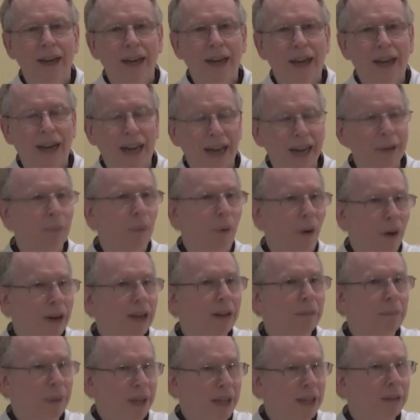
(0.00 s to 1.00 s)
I want
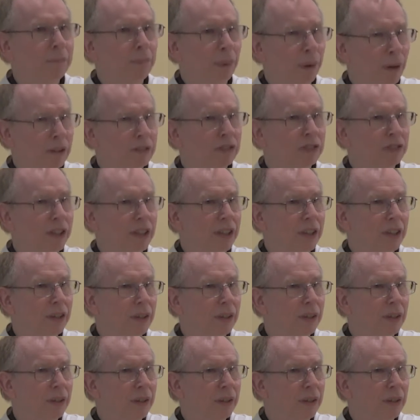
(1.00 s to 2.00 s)
to be a person
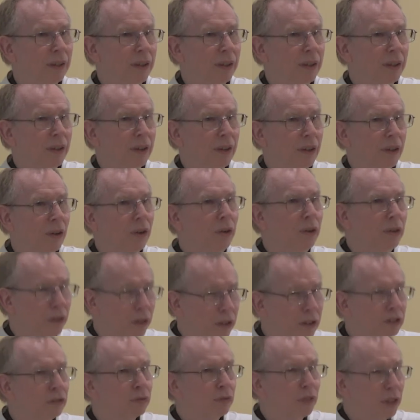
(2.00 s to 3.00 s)
who
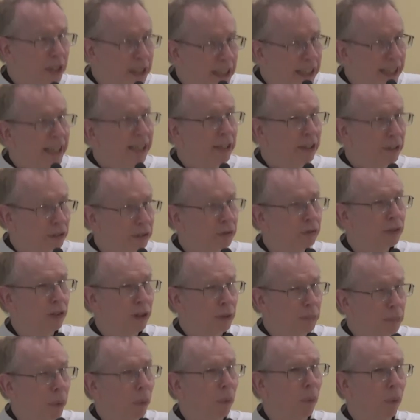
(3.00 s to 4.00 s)
looks for deals for
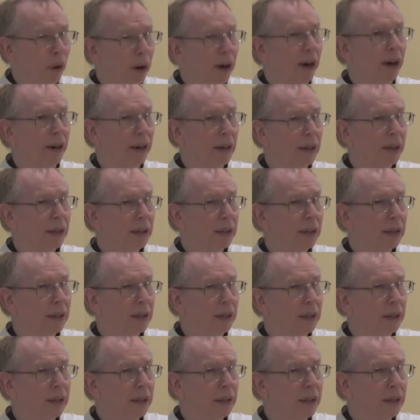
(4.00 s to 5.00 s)
the poor.
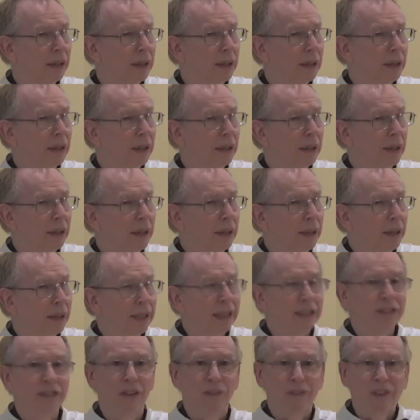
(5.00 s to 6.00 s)

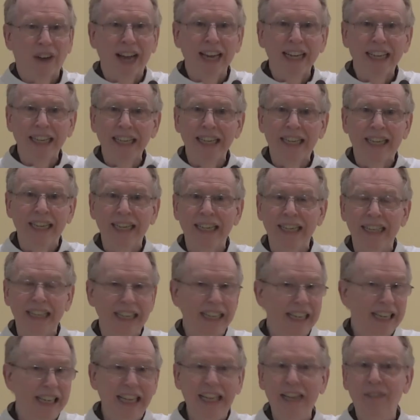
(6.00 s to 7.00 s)
Because if I can
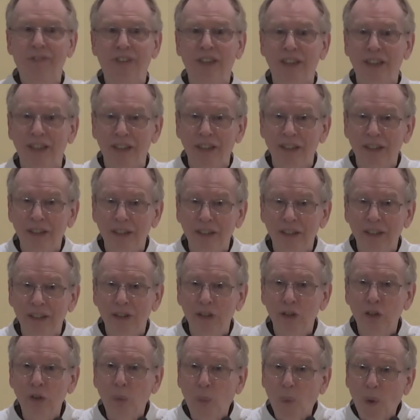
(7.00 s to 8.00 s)
get even
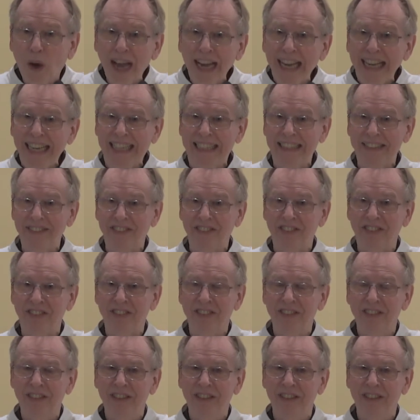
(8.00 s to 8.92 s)
twice,